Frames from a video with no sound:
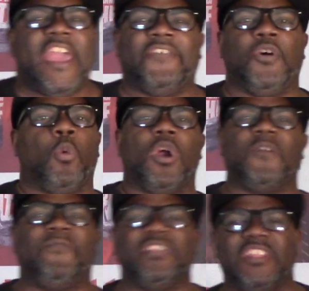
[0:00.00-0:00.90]
And the
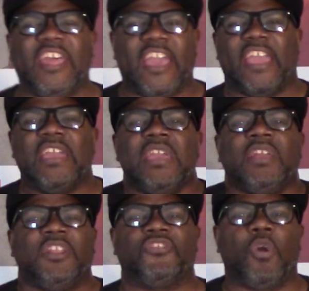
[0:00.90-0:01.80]
word for the day,
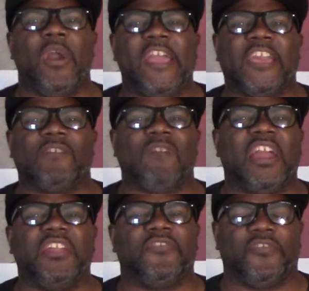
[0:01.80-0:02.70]
let's go ahead and get
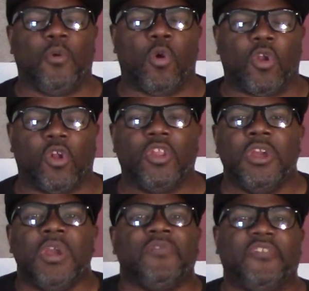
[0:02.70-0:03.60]
right into the word.
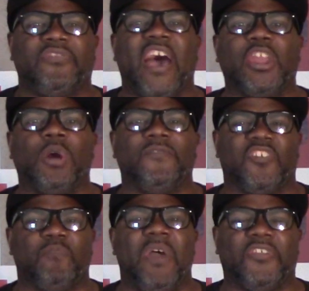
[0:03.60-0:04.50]
The title of
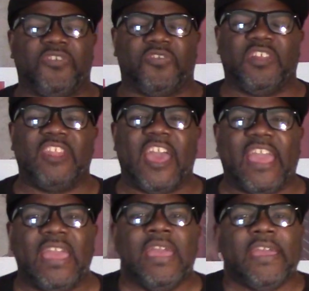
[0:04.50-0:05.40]
this message
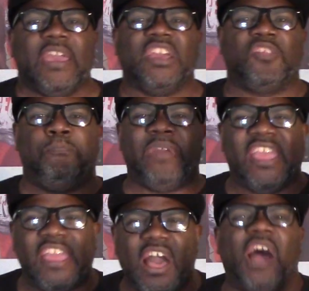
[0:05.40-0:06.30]
today is
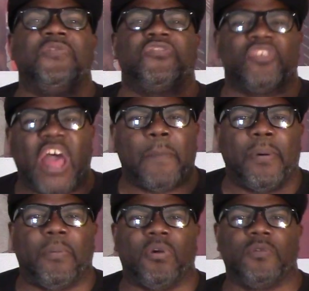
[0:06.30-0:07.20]
Be
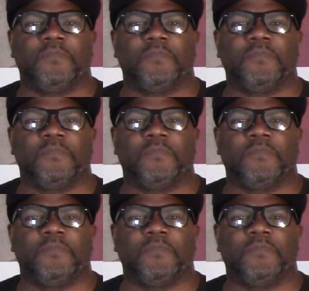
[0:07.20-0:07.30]
Unstoppable.